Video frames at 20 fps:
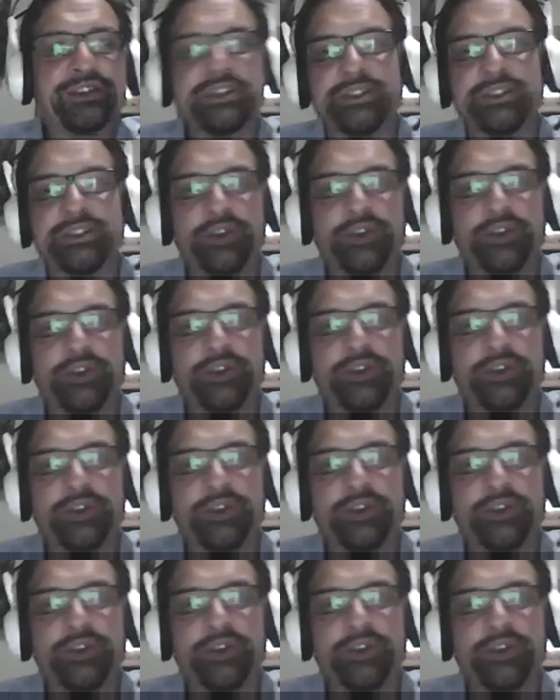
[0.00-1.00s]
all the other
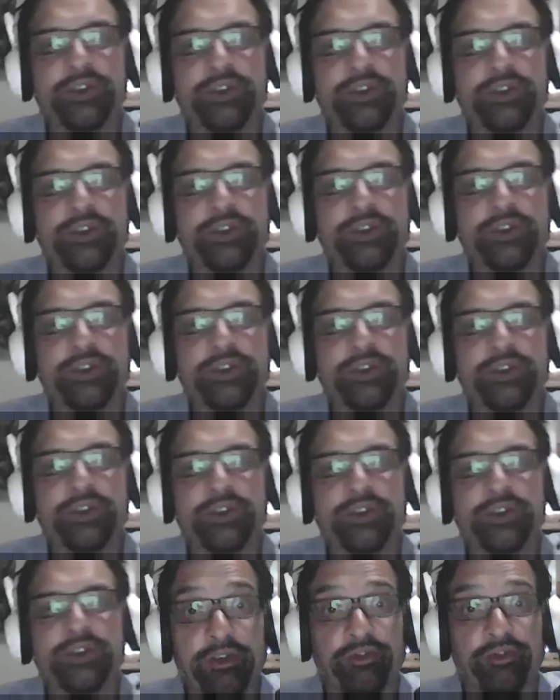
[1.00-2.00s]
Republicans, Ted
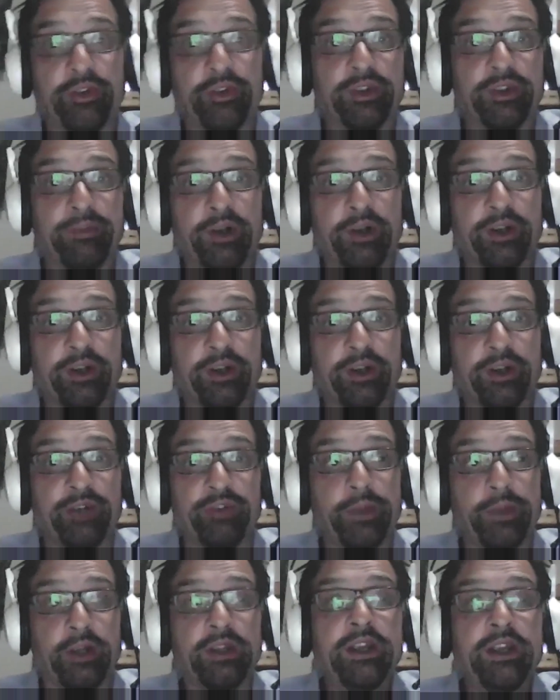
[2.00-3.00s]
Cruz and the Marco
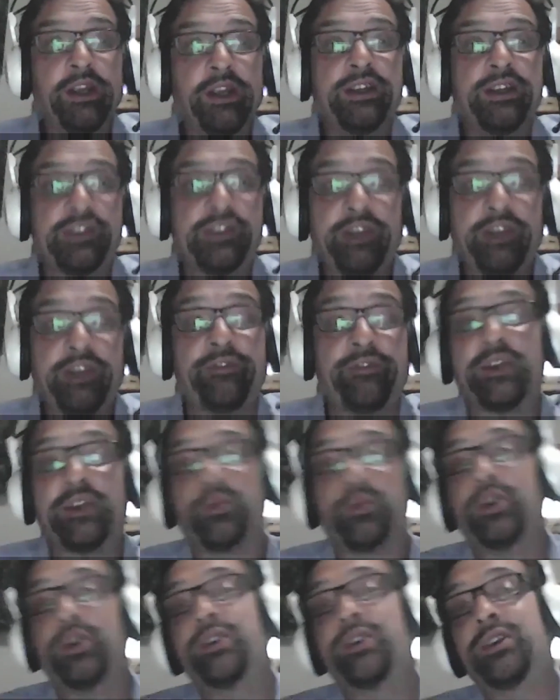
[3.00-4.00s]
Rubios, she
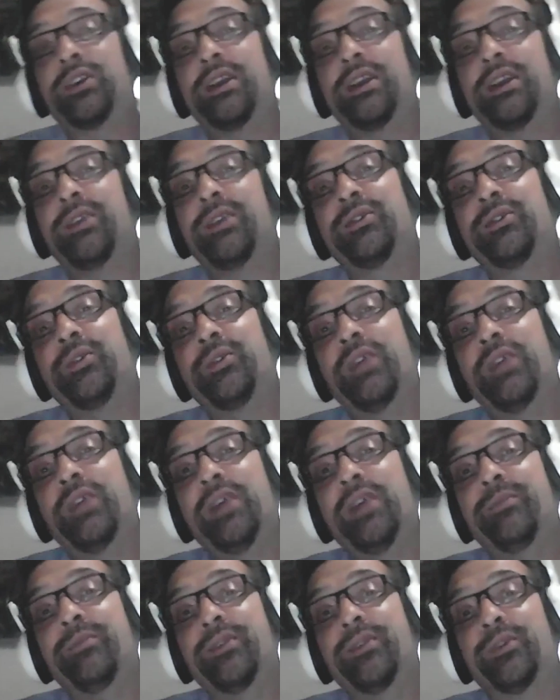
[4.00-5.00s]
fared worst against all
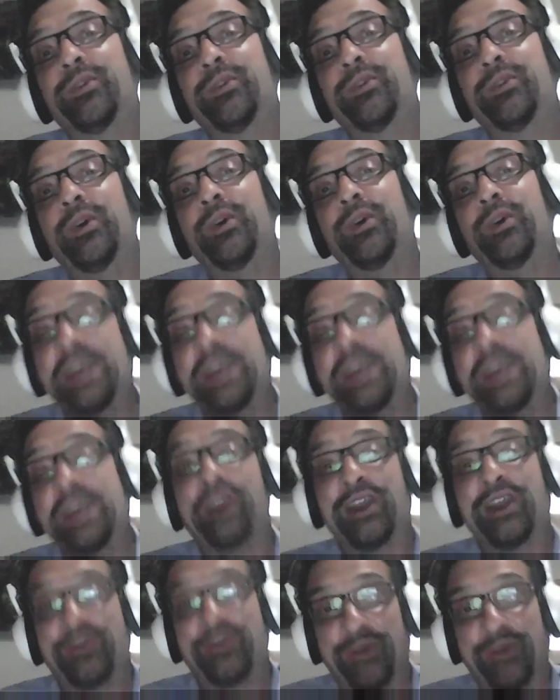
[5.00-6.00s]
them as well. And he
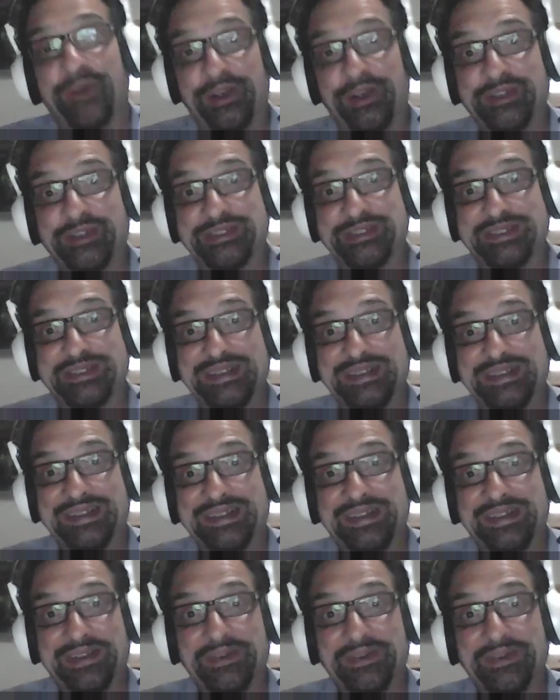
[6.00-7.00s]
fared worst
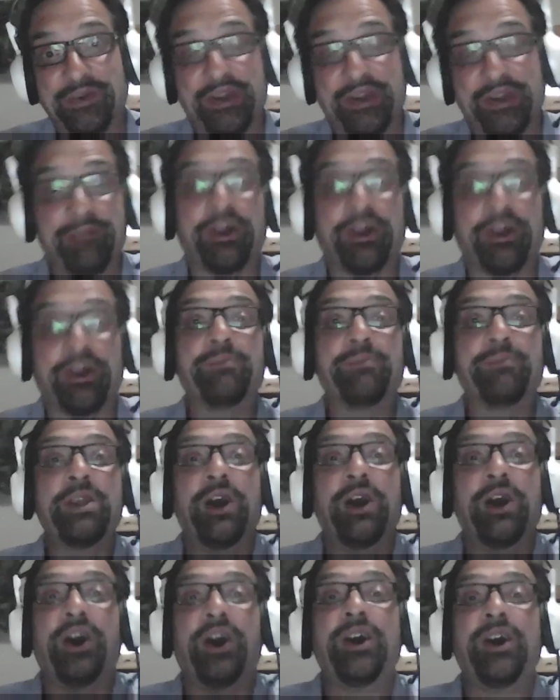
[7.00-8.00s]
than all of them. Like,
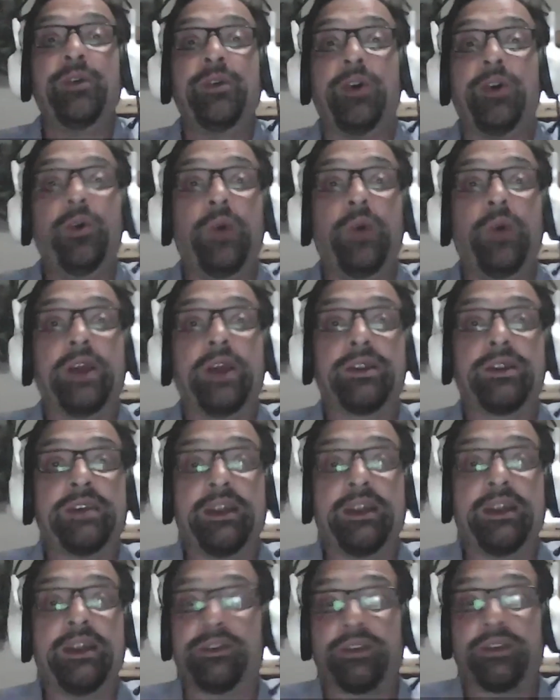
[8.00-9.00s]
I always
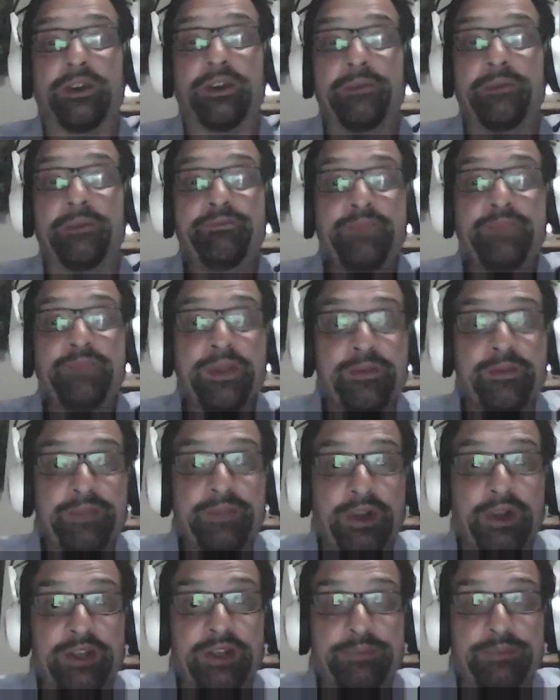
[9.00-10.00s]
said that
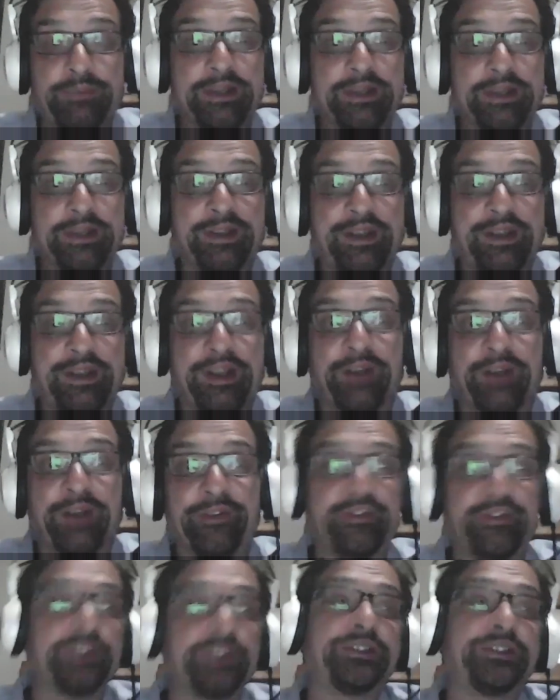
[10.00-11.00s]
I spent, you know, the
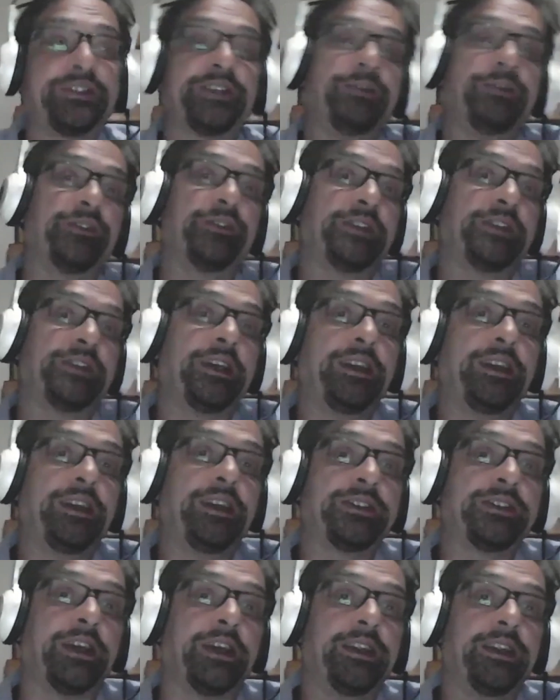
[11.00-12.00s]
first 6 months of that year
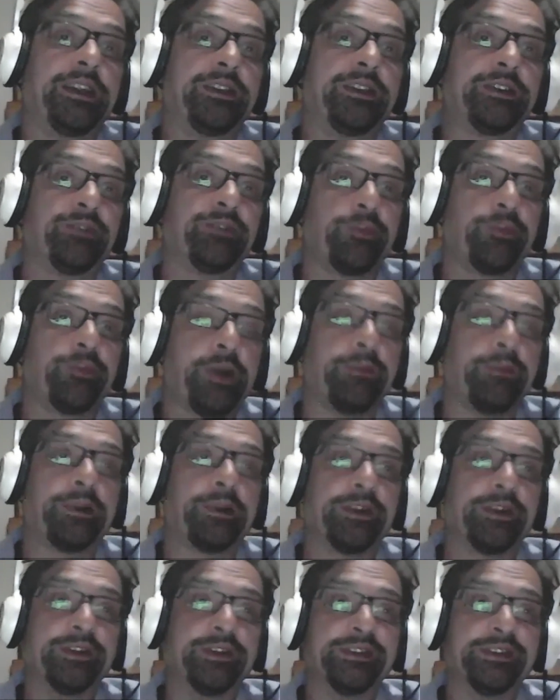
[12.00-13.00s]
saying to
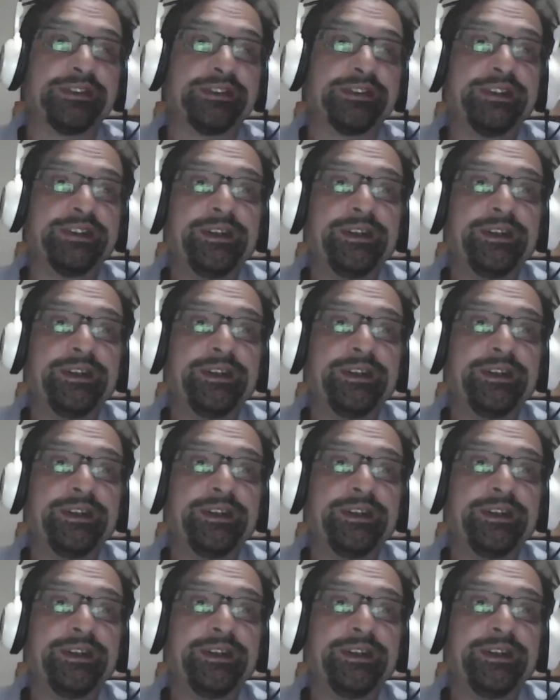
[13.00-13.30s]
Republicans